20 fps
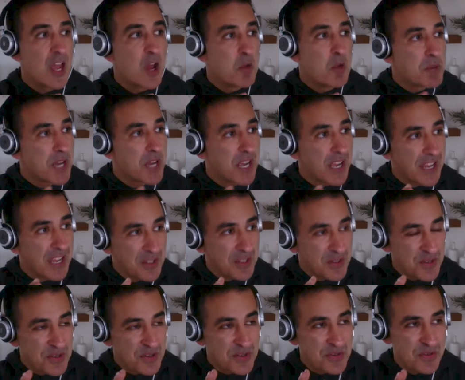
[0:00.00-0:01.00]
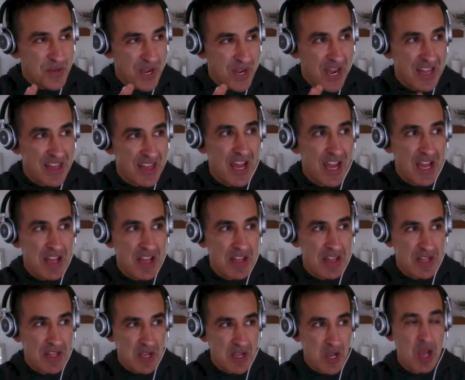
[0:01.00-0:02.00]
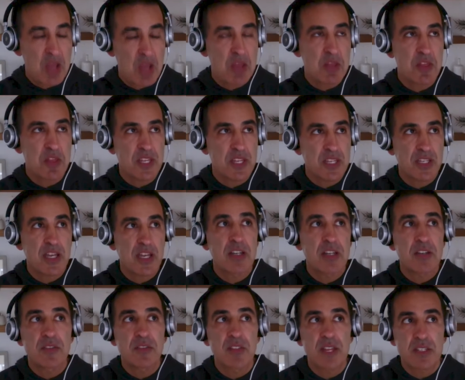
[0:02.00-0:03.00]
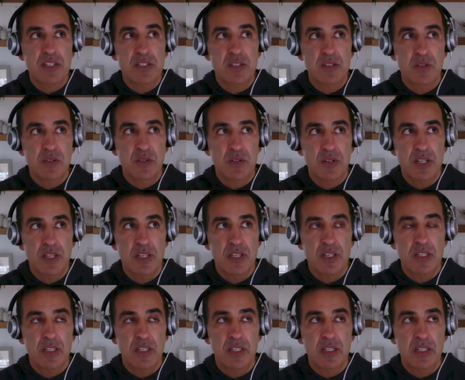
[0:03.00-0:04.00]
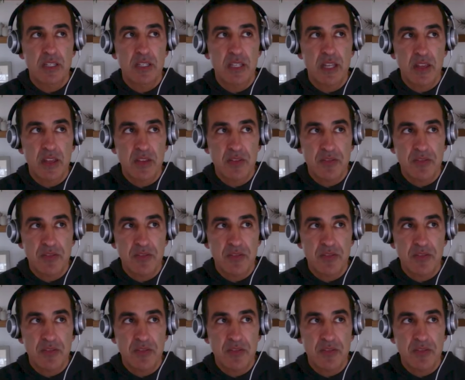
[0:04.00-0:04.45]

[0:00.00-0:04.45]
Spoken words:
But you know, I think kind of that story gave